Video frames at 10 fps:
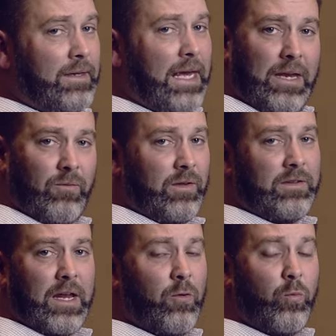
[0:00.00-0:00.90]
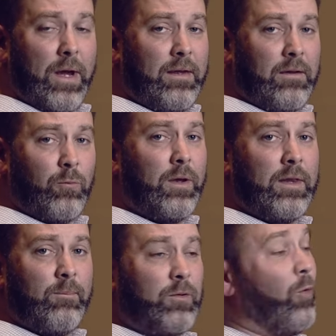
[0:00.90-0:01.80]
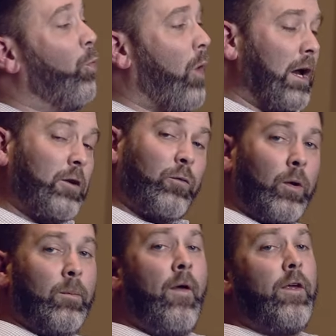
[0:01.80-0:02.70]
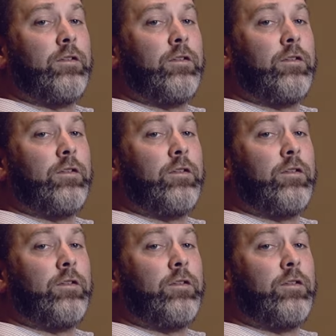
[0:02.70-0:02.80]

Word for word: that can't even stay awake with him to watch for him